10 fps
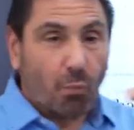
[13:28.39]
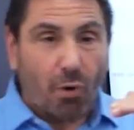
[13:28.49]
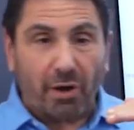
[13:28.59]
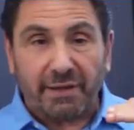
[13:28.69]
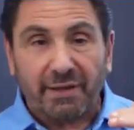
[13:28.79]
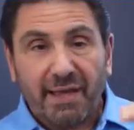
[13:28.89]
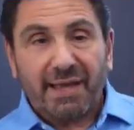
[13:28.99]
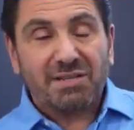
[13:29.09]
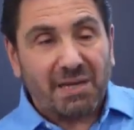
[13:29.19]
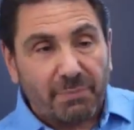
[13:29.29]
going
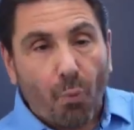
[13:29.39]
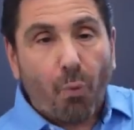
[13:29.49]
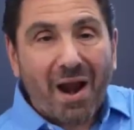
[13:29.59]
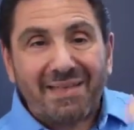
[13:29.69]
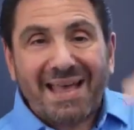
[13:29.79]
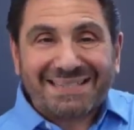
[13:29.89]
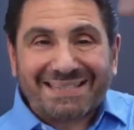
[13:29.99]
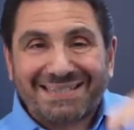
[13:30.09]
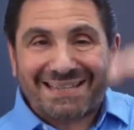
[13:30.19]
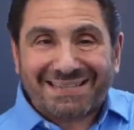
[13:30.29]
to be where that
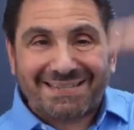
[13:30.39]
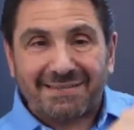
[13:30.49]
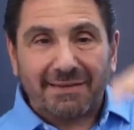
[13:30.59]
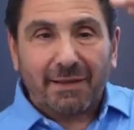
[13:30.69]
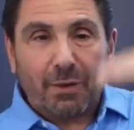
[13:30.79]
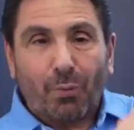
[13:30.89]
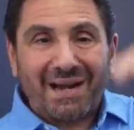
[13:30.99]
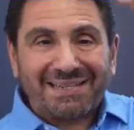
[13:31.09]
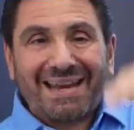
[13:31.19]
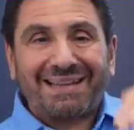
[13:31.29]
sits.
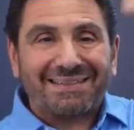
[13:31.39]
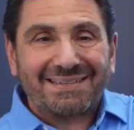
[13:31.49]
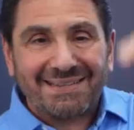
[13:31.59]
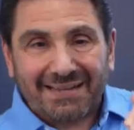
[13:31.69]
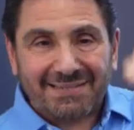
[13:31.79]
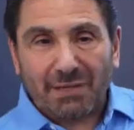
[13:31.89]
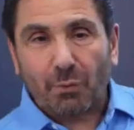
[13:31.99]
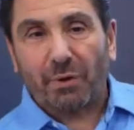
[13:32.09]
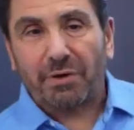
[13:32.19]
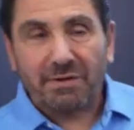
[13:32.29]
Where does that intersect, say, the
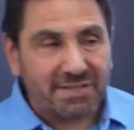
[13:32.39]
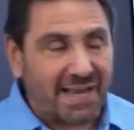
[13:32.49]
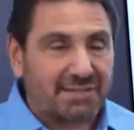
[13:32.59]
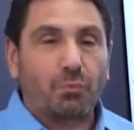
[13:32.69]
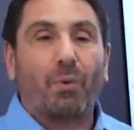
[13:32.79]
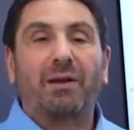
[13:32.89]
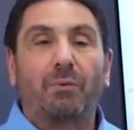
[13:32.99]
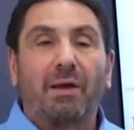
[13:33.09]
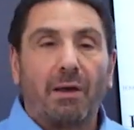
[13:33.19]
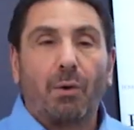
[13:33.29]
1 hertz axis?
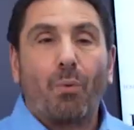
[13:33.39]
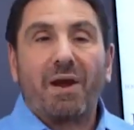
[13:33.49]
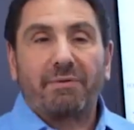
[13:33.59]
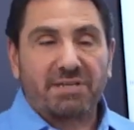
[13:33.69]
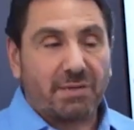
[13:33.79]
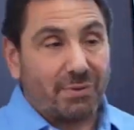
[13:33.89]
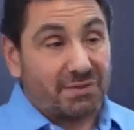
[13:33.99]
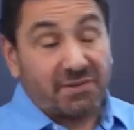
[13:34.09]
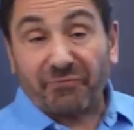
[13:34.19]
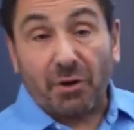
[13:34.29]
Where is it? Well,
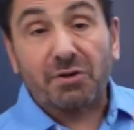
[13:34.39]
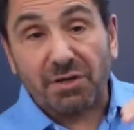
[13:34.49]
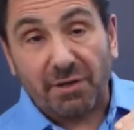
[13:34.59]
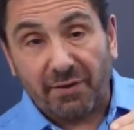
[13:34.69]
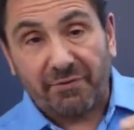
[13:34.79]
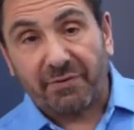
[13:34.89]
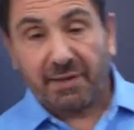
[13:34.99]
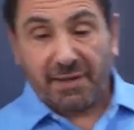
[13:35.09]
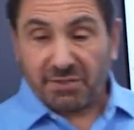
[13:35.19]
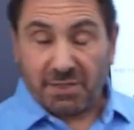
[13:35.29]
it's a function of,
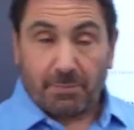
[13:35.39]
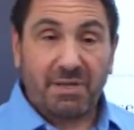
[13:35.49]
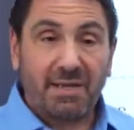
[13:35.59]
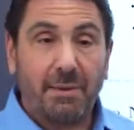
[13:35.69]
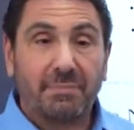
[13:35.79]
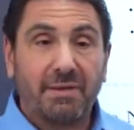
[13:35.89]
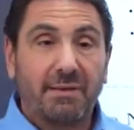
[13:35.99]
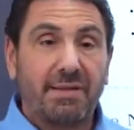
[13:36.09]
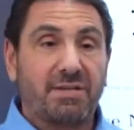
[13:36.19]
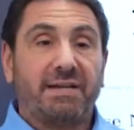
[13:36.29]
is it a PAMP?
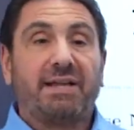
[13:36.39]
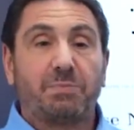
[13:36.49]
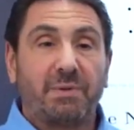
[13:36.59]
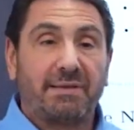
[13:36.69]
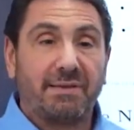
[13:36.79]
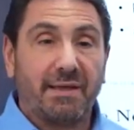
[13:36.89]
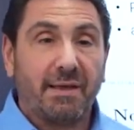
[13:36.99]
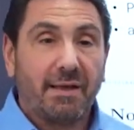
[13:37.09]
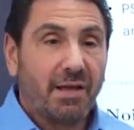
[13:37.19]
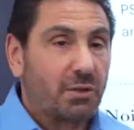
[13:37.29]
Is it an
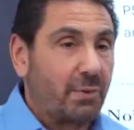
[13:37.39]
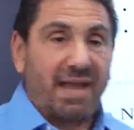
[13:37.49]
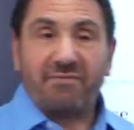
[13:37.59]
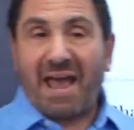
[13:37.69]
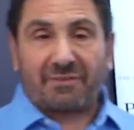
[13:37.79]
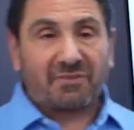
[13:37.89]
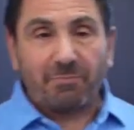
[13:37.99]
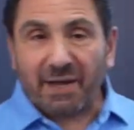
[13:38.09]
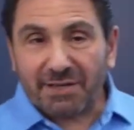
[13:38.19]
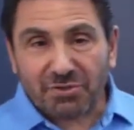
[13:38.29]
HBT? Do I have
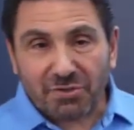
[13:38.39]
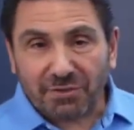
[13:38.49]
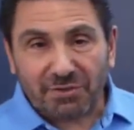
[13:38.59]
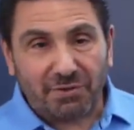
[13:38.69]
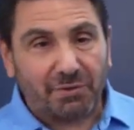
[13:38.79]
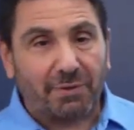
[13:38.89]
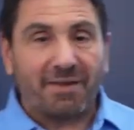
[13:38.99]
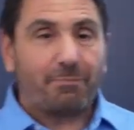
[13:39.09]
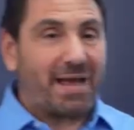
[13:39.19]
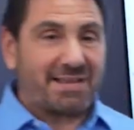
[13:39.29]
active bias circuitry? Do I
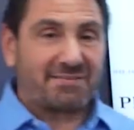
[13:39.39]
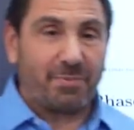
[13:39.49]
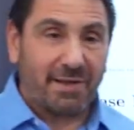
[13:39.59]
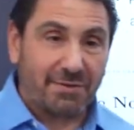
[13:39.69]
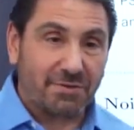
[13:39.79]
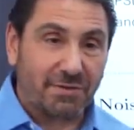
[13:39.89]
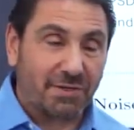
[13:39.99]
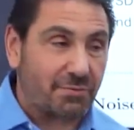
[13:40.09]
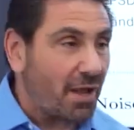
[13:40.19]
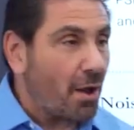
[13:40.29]
have passive bias
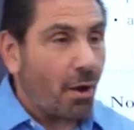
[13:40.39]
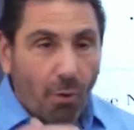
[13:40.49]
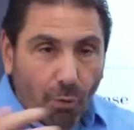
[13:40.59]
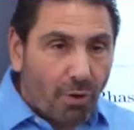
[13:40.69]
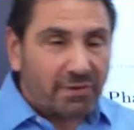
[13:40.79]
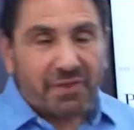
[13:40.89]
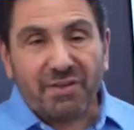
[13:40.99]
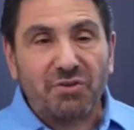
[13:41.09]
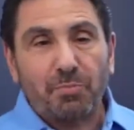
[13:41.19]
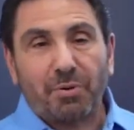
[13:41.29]
circuitry? All the
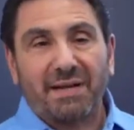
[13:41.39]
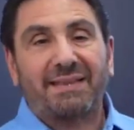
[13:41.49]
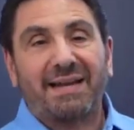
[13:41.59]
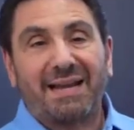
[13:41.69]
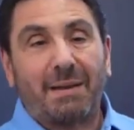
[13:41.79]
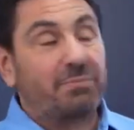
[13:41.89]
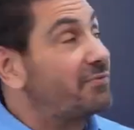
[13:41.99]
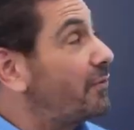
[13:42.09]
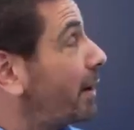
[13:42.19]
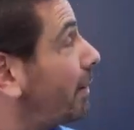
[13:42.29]
things you put into that
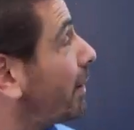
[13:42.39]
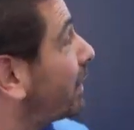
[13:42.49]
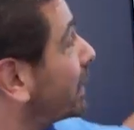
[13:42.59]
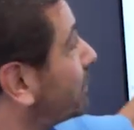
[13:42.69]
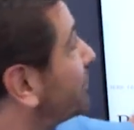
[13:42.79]
amplifier are going to